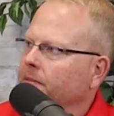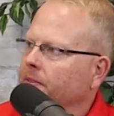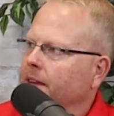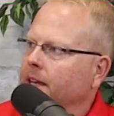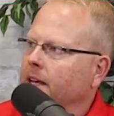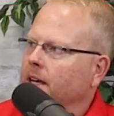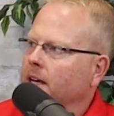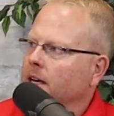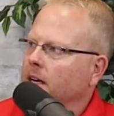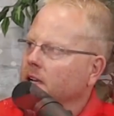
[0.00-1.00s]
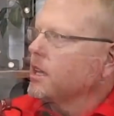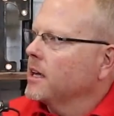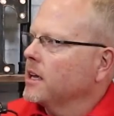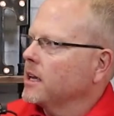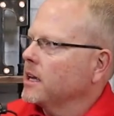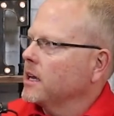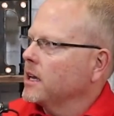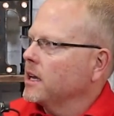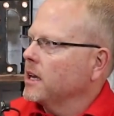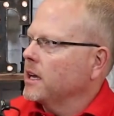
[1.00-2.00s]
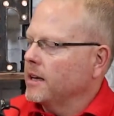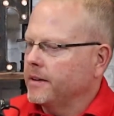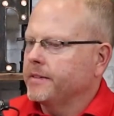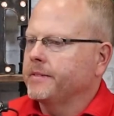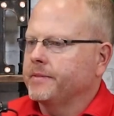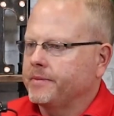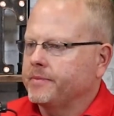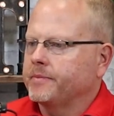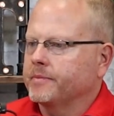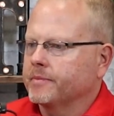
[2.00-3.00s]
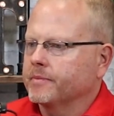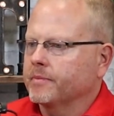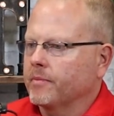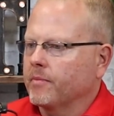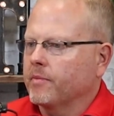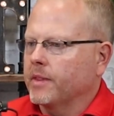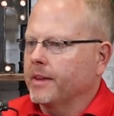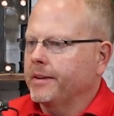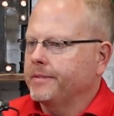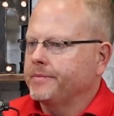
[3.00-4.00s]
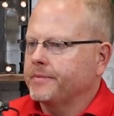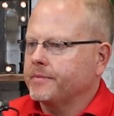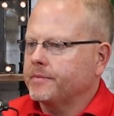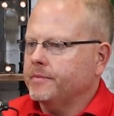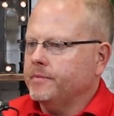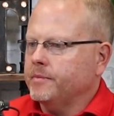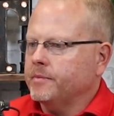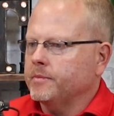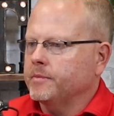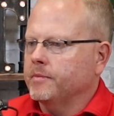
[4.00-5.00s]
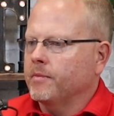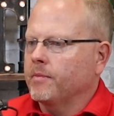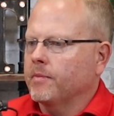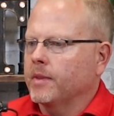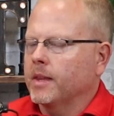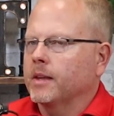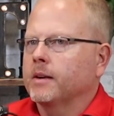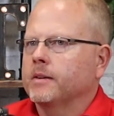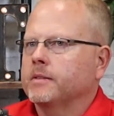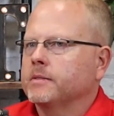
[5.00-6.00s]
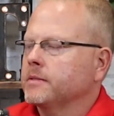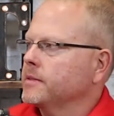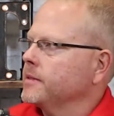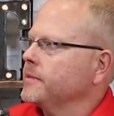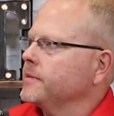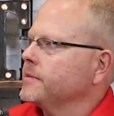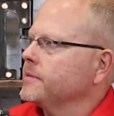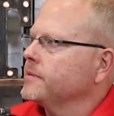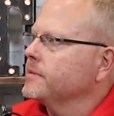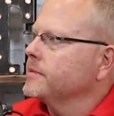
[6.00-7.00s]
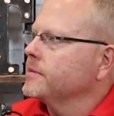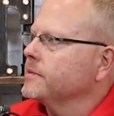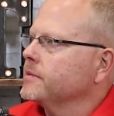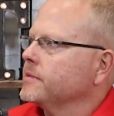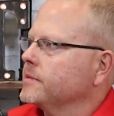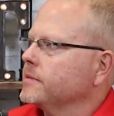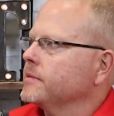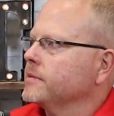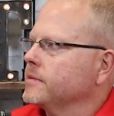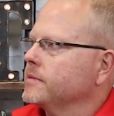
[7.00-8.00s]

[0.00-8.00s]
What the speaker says: (not speaking)